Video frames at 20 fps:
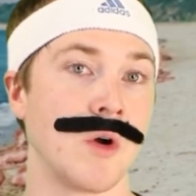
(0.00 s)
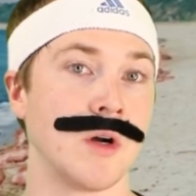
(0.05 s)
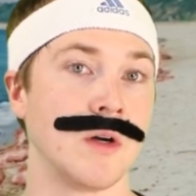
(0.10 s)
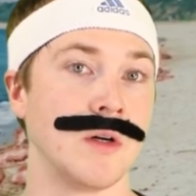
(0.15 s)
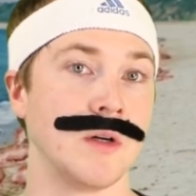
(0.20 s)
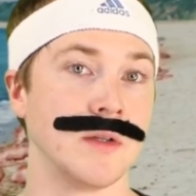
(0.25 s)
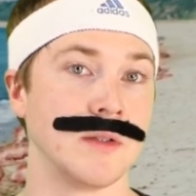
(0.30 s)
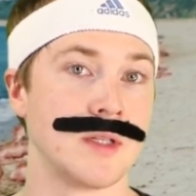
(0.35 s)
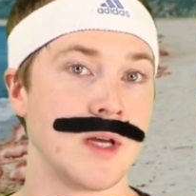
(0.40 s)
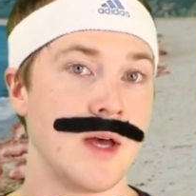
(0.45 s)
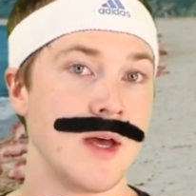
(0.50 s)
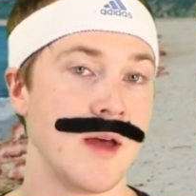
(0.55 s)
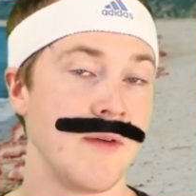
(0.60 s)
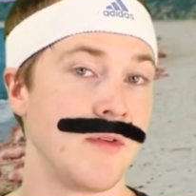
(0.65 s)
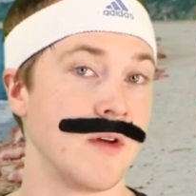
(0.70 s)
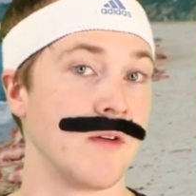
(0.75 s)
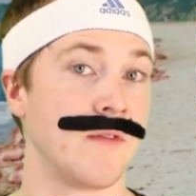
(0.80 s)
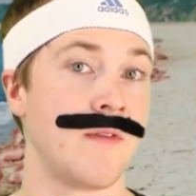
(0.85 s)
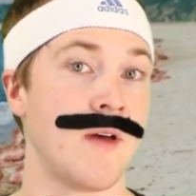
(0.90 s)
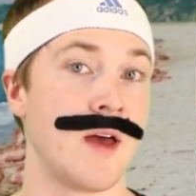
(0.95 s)
world.
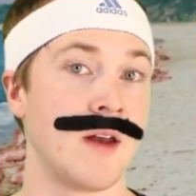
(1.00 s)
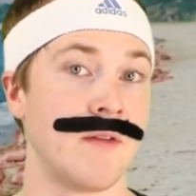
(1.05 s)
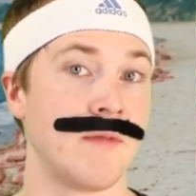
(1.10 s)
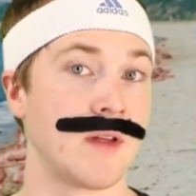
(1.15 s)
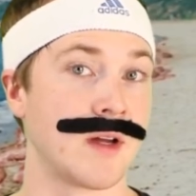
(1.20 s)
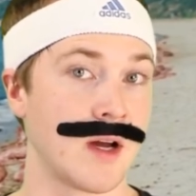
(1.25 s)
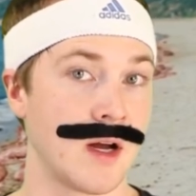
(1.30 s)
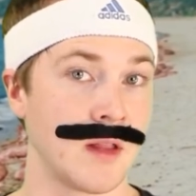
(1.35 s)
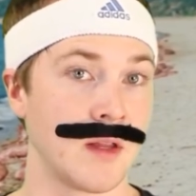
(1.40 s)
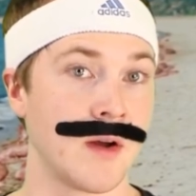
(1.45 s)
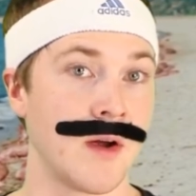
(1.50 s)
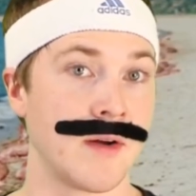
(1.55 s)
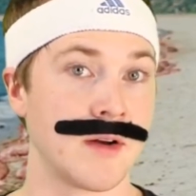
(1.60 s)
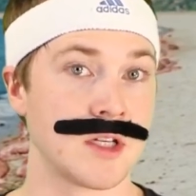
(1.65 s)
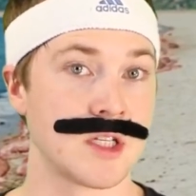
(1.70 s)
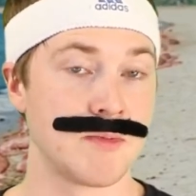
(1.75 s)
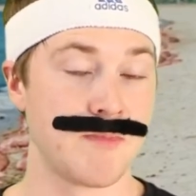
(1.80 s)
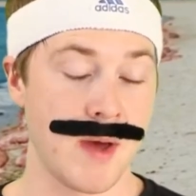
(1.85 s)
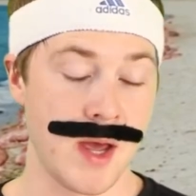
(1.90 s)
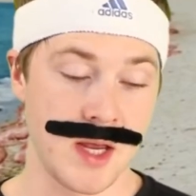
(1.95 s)
If you're a fan of The Color Out
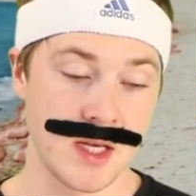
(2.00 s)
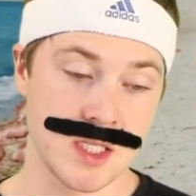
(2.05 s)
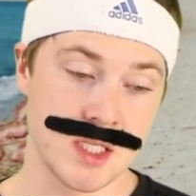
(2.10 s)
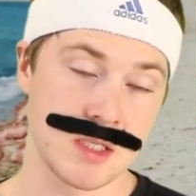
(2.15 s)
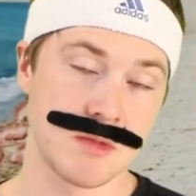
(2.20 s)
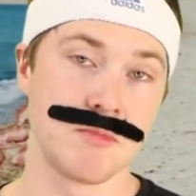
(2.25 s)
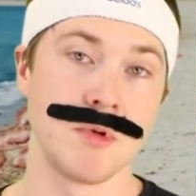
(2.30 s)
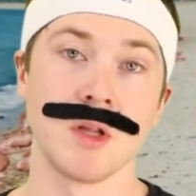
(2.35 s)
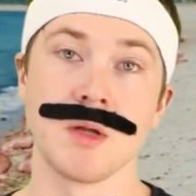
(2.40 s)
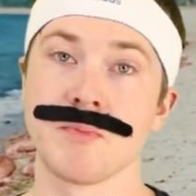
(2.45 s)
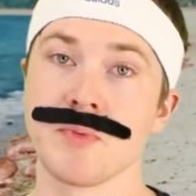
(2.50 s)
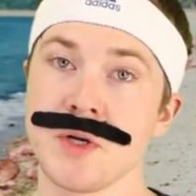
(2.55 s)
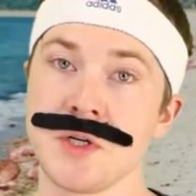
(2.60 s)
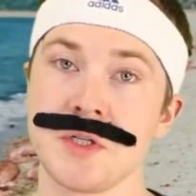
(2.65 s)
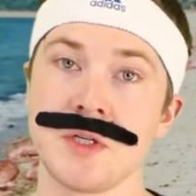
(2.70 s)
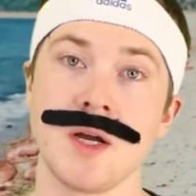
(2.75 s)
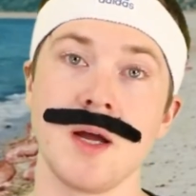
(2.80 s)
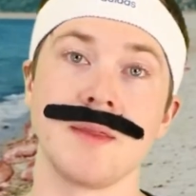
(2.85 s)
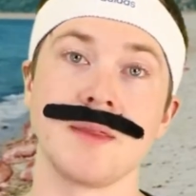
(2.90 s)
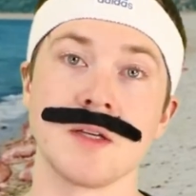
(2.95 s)
of Space, you'll
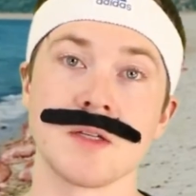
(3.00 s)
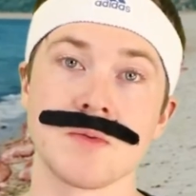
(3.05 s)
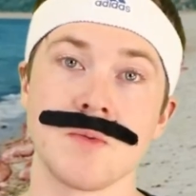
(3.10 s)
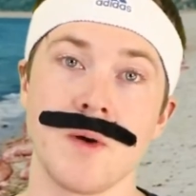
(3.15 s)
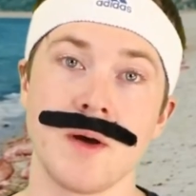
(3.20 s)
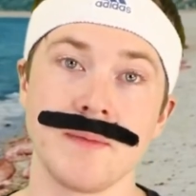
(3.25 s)
appreciate this